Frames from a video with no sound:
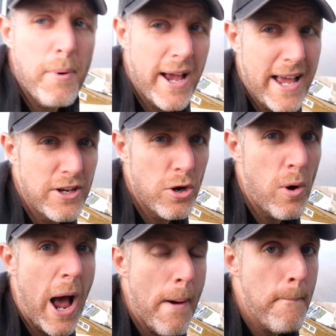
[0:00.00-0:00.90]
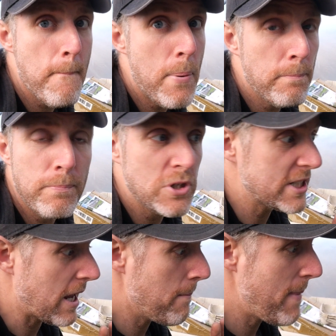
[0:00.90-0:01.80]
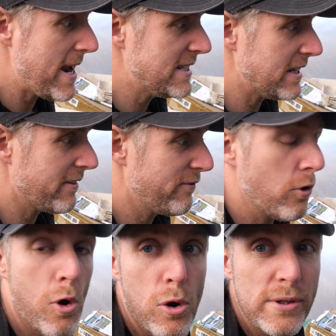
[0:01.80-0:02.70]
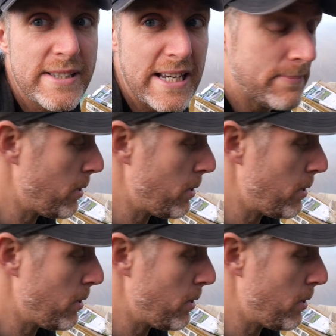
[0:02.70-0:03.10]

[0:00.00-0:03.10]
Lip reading: biennial, just amazing for seed